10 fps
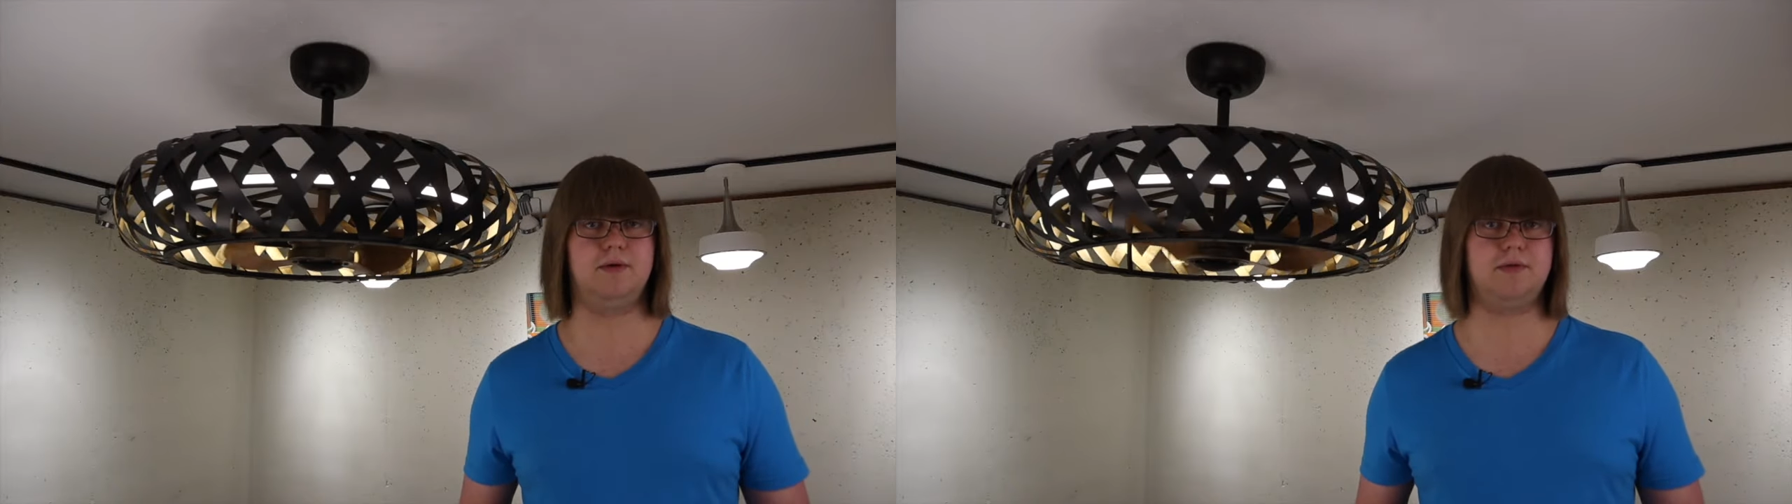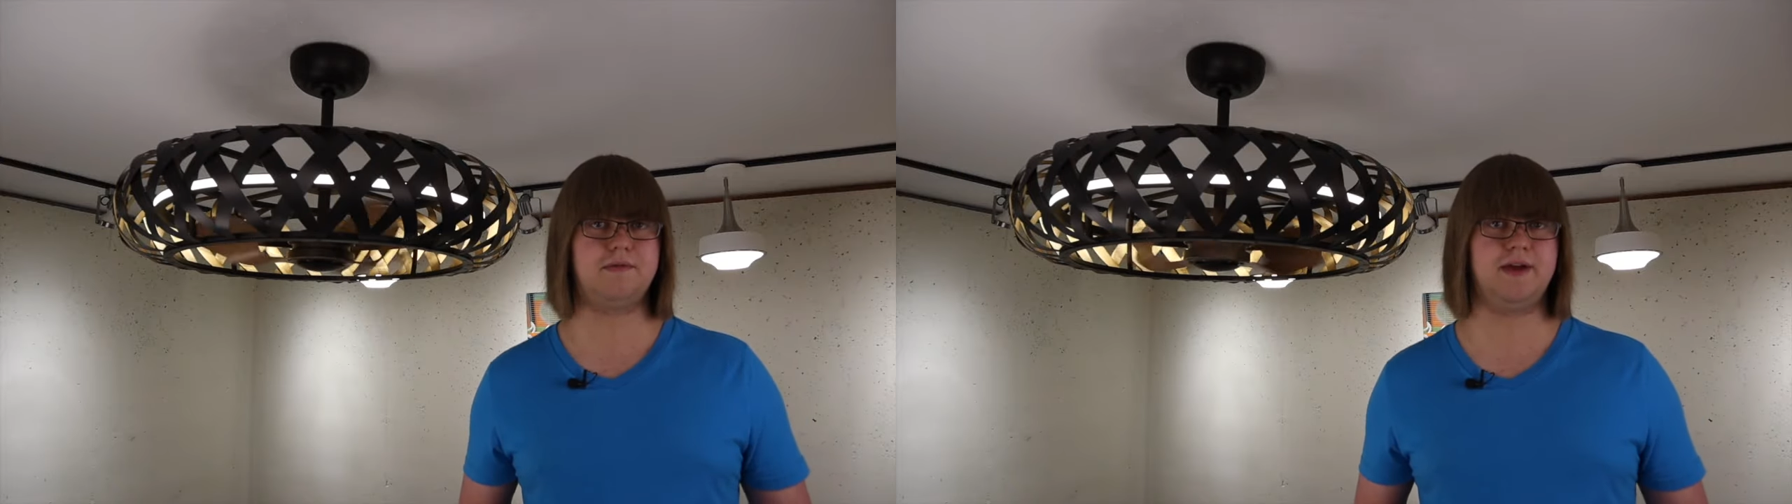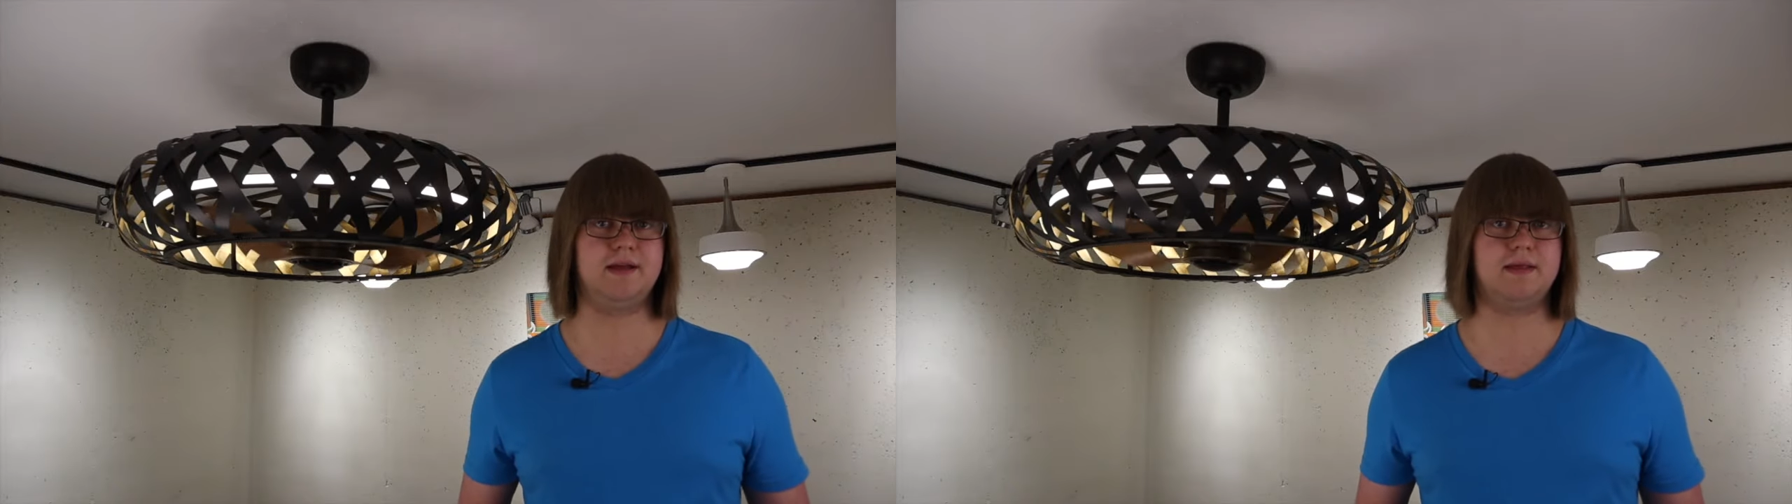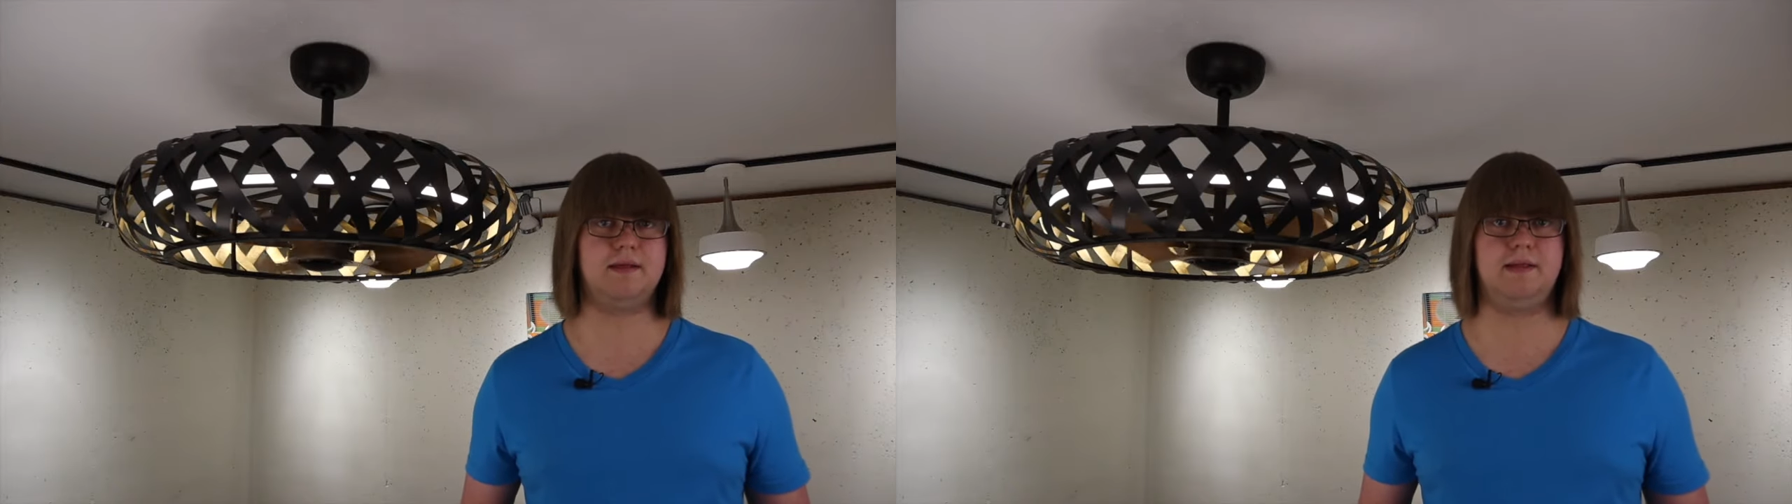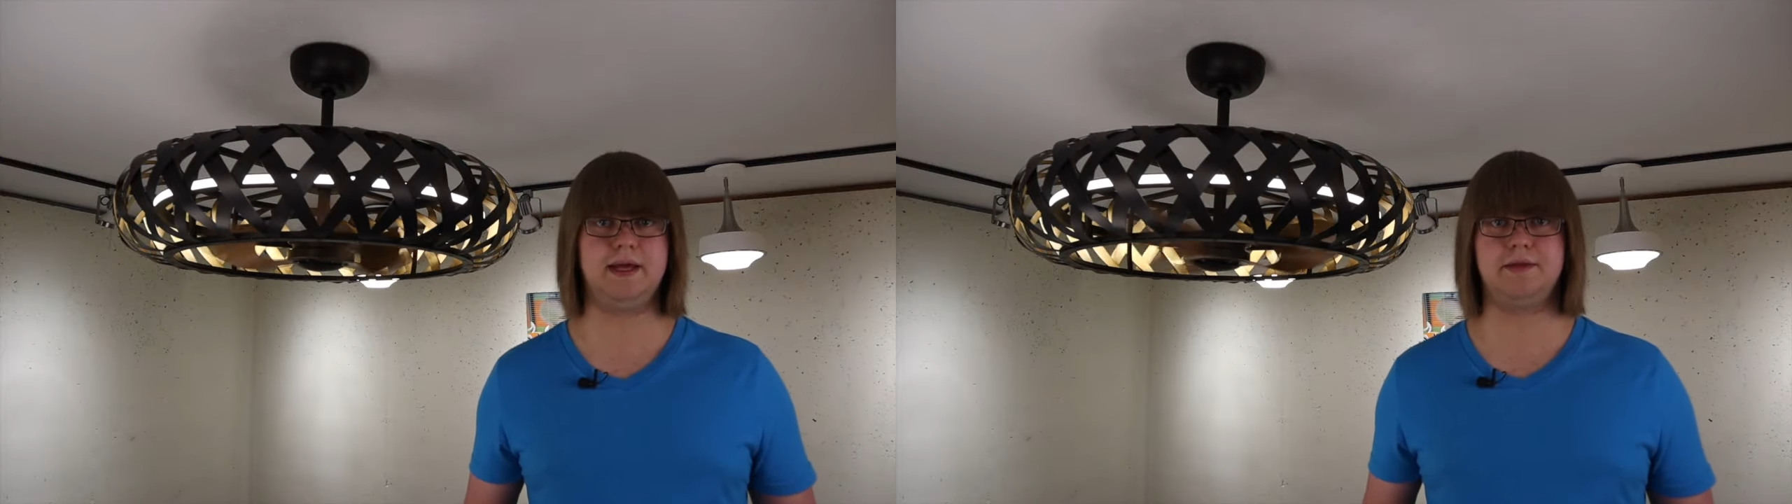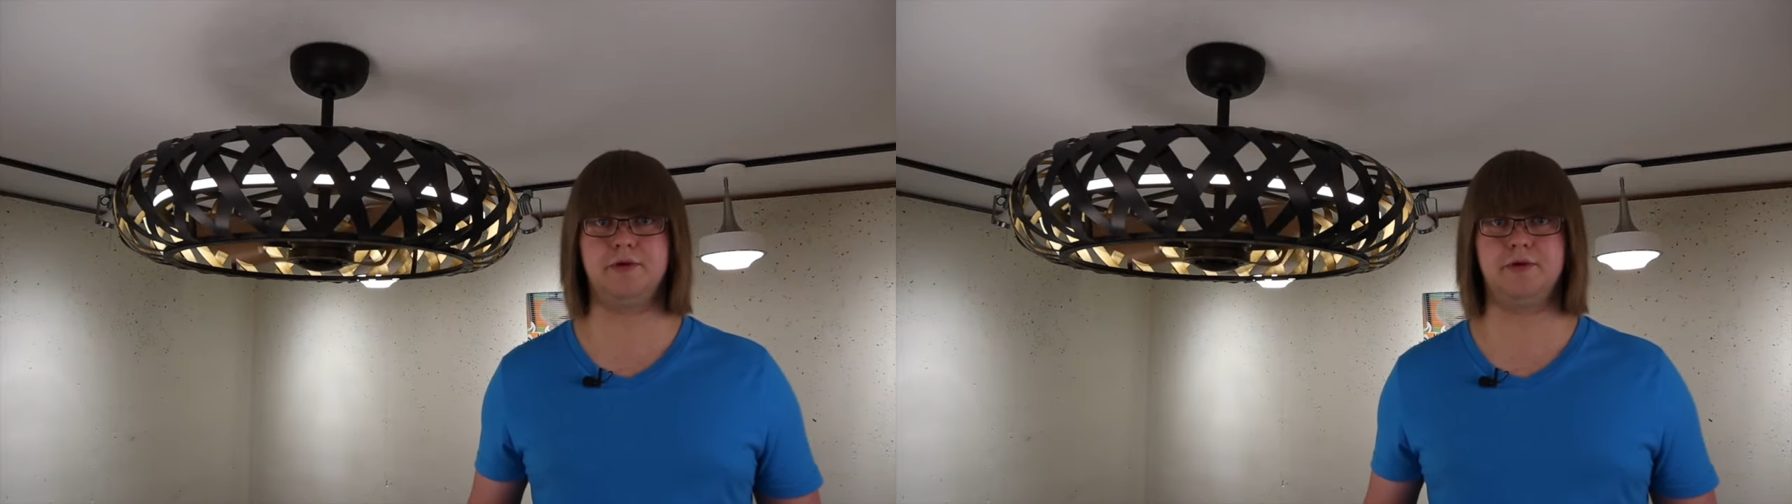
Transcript: Those fans, like